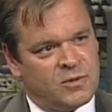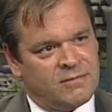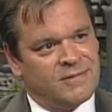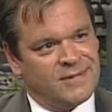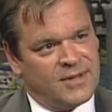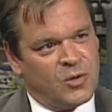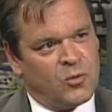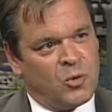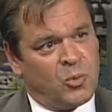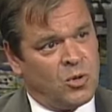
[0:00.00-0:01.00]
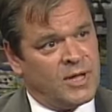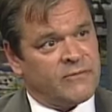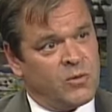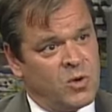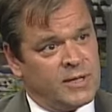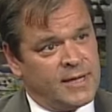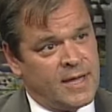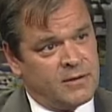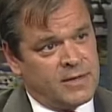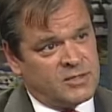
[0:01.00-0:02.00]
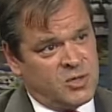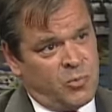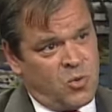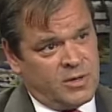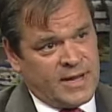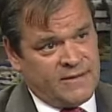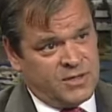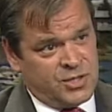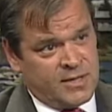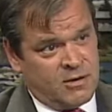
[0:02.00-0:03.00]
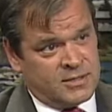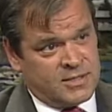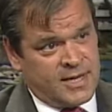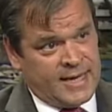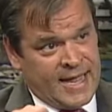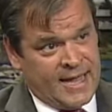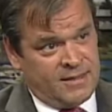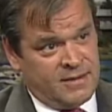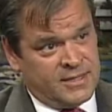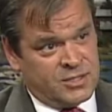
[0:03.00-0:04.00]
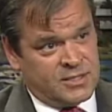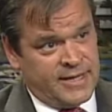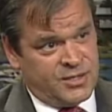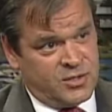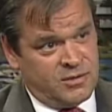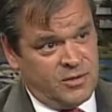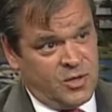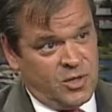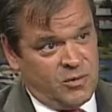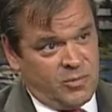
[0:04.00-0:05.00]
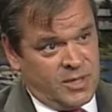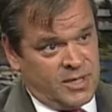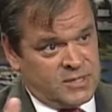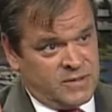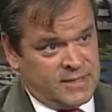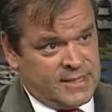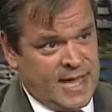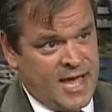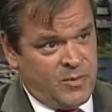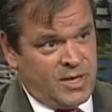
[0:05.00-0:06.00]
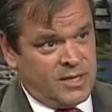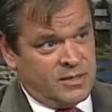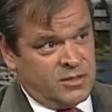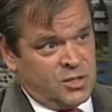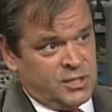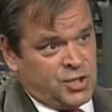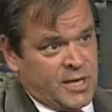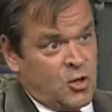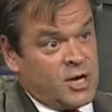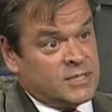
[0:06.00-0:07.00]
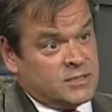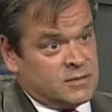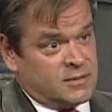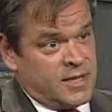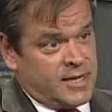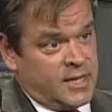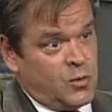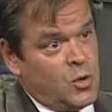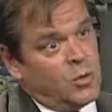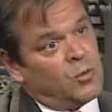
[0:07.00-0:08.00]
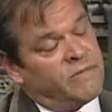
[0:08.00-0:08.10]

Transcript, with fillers: will will pull everyone together. Now, it's important to have the JLARC study and the legislation right. because of the timing. Yes. The, the JLARC study will